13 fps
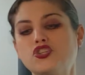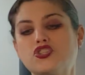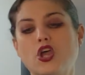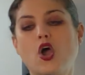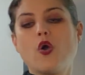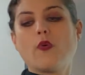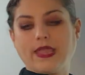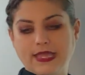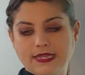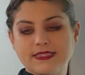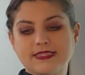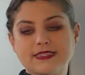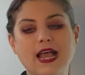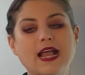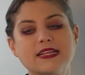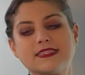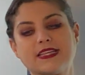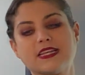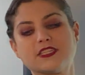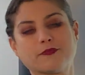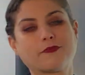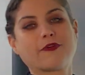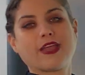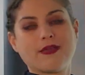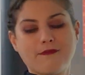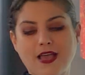So inside Santa
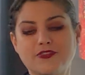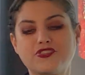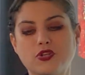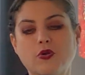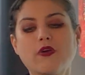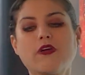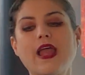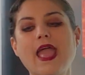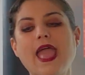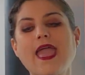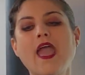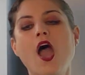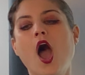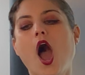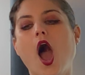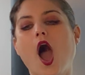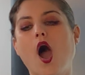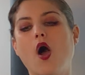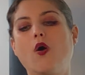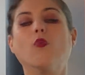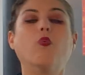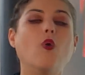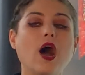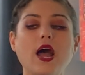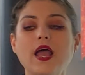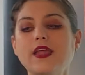Maria Maggiore, uh,
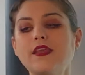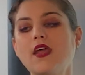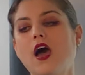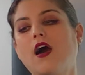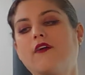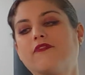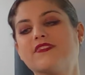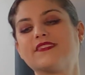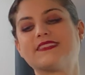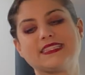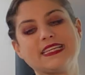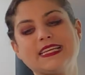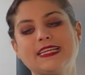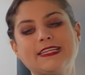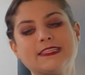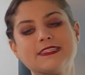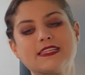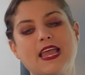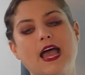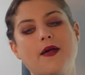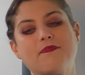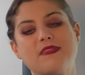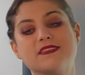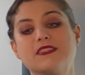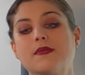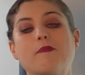one of the scenes um,
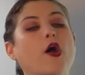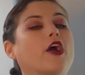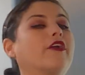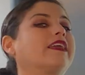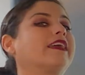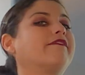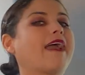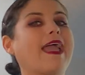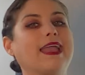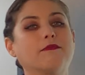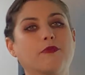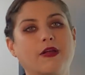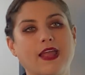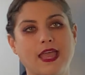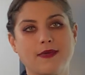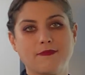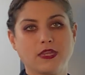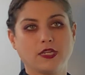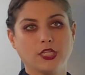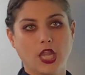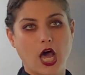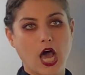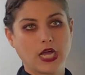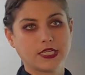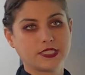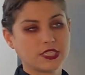is the parting of Abraham and
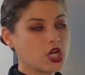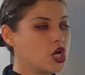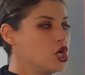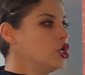Lot.